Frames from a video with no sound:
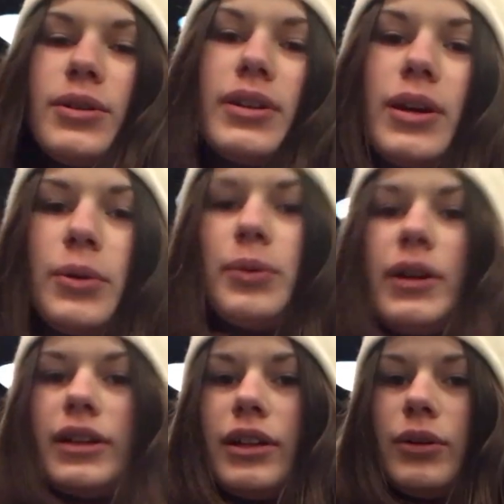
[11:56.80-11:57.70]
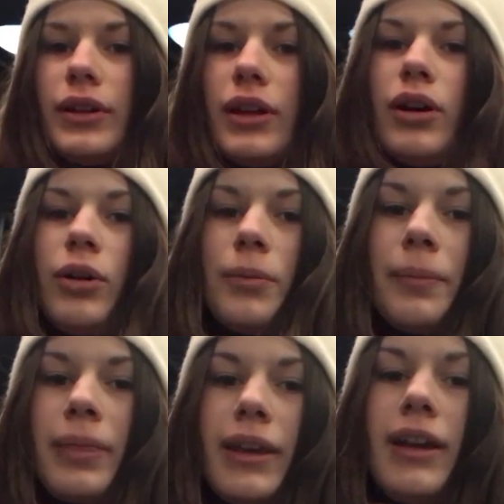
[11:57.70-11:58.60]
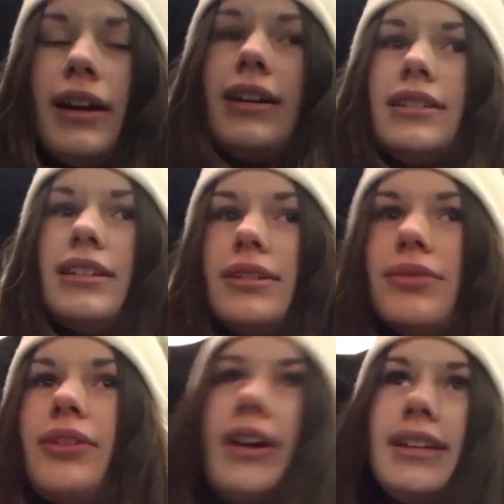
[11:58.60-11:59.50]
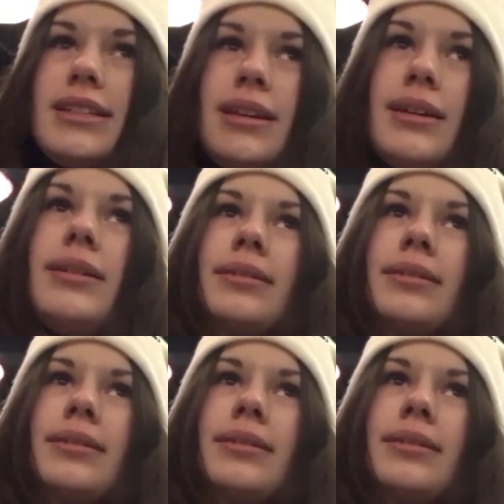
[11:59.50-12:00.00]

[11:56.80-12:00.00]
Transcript: Now we are going home. I didn't find